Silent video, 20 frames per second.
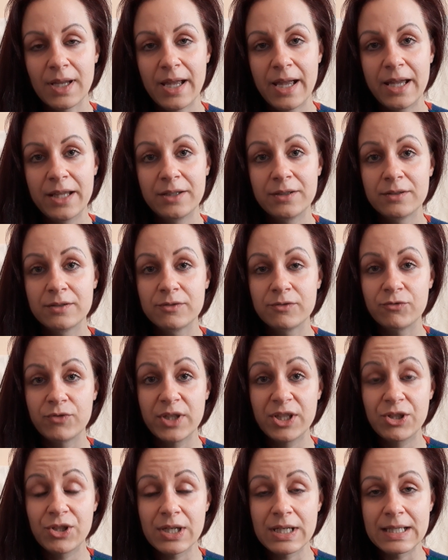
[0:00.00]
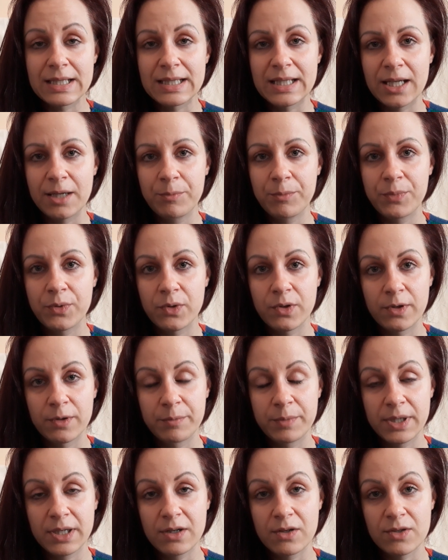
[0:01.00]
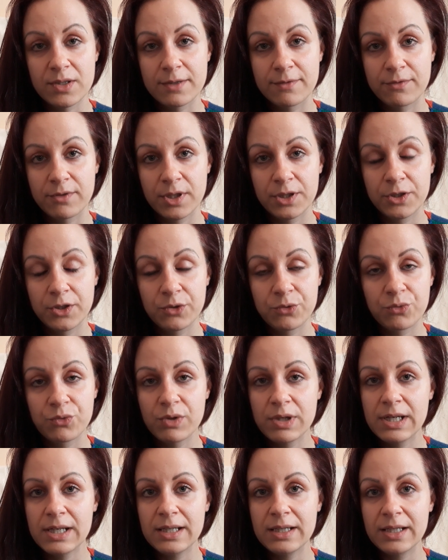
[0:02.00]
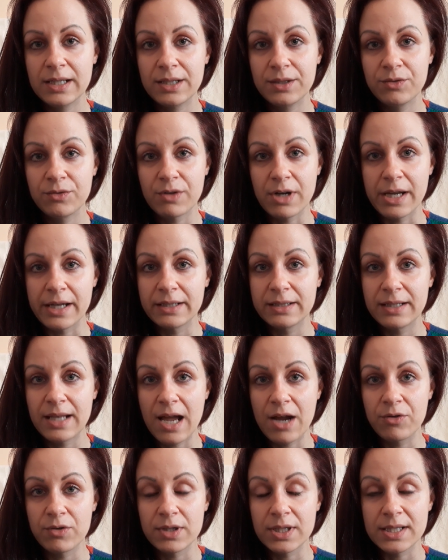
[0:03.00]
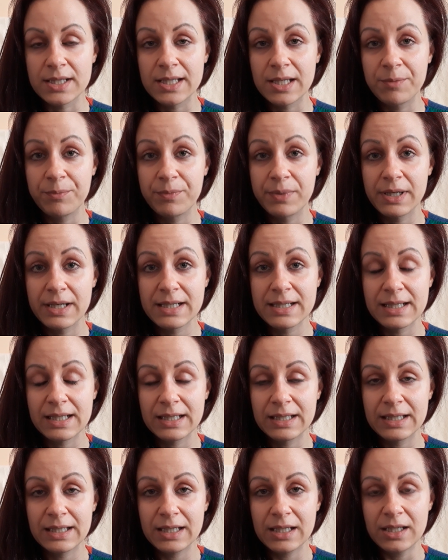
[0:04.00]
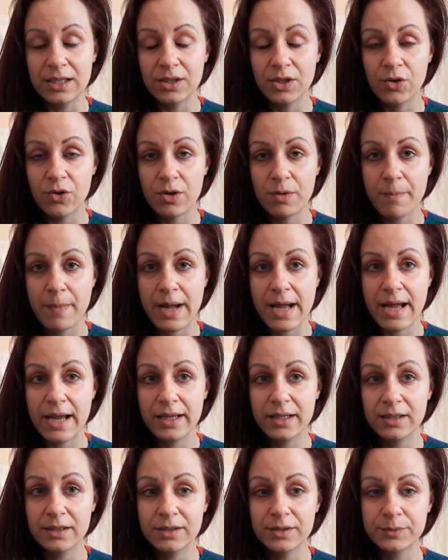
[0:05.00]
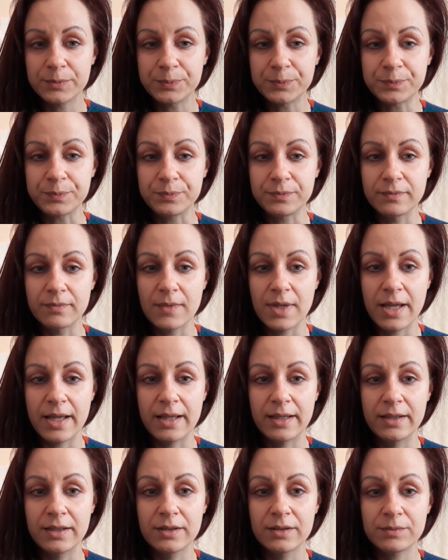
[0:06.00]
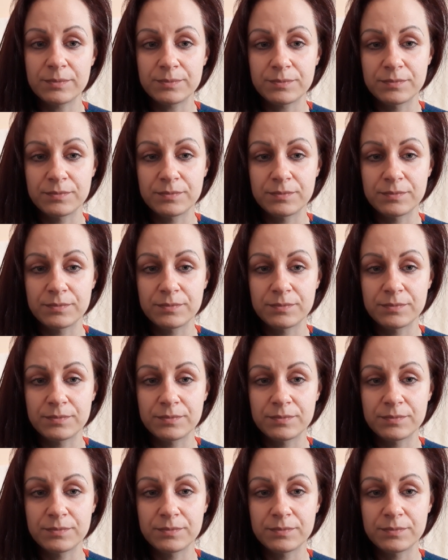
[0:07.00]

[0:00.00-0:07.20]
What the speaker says: And which is simple, because what you really need right now is simplicity in your mind, and